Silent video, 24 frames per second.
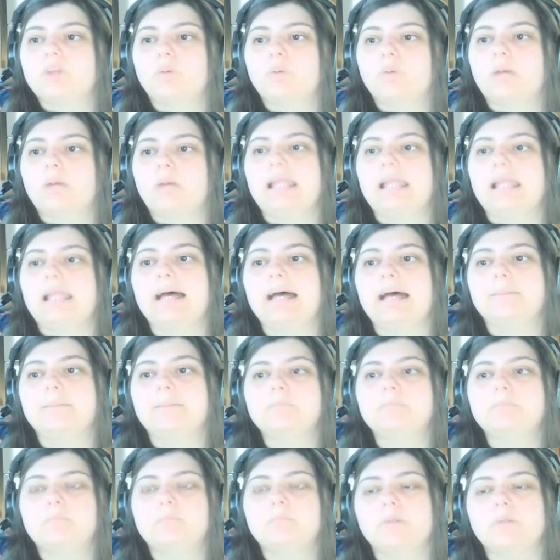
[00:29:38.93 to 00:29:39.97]
Voila,
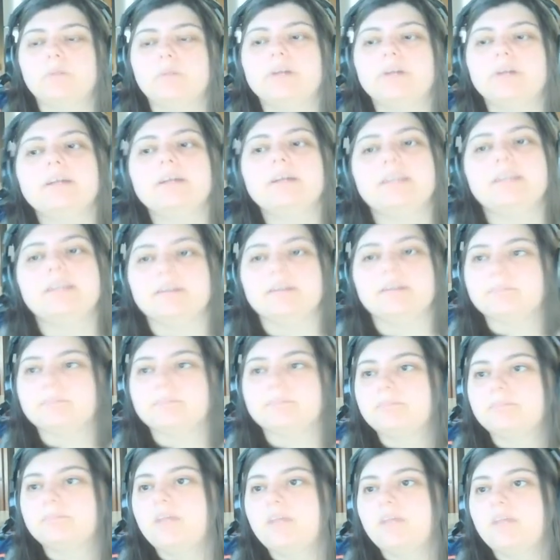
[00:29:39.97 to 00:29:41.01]
we're done here.
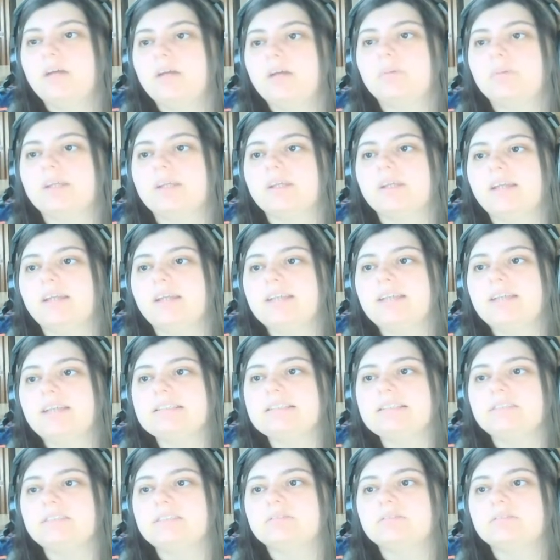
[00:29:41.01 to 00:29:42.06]
We can
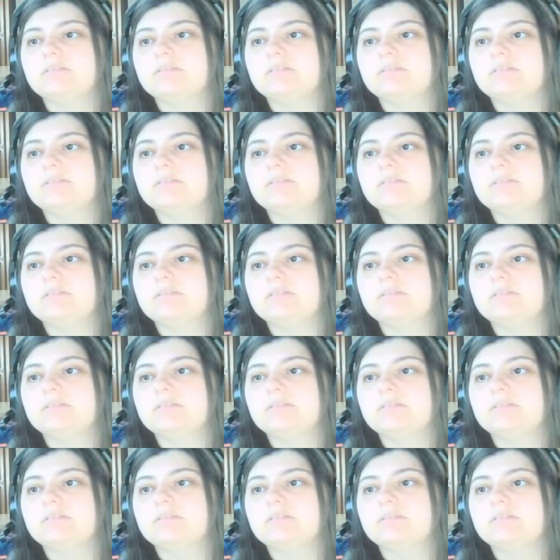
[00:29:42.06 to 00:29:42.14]
exit